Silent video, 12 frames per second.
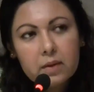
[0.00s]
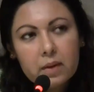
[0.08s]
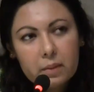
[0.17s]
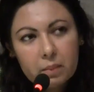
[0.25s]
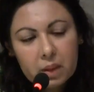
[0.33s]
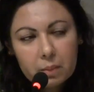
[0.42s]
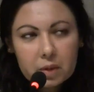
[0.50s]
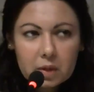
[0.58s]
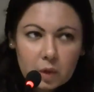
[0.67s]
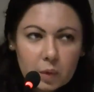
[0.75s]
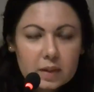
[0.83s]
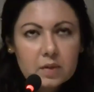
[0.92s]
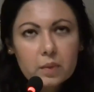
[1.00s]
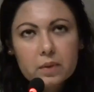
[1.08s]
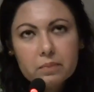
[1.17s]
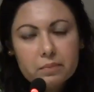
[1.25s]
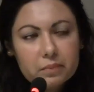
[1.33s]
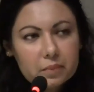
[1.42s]
then maybe the US will,
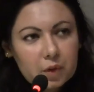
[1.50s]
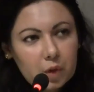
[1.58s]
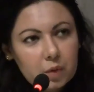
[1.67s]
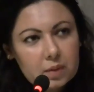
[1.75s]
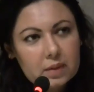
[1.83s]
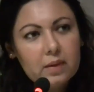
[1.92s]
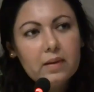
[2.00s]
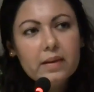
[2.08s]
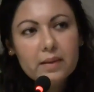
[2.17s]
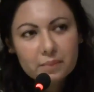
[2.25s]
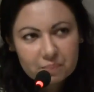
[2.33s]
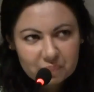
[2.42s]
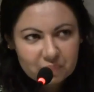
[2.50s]
you know, suddenly